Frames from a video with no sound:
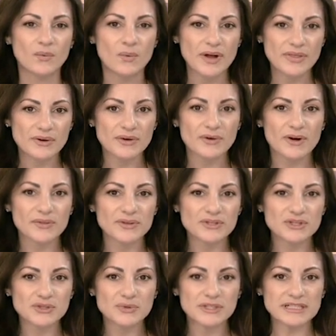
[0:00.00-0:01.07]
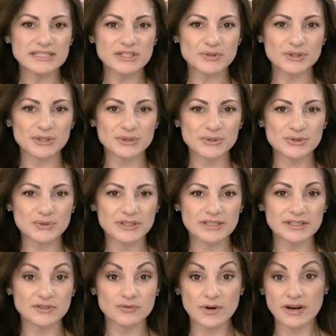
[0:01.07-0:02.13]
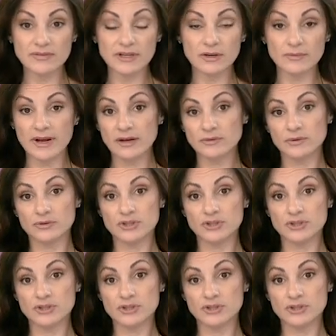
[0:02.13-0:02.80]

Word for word: Whether you're on the streets trick or treating, driving around,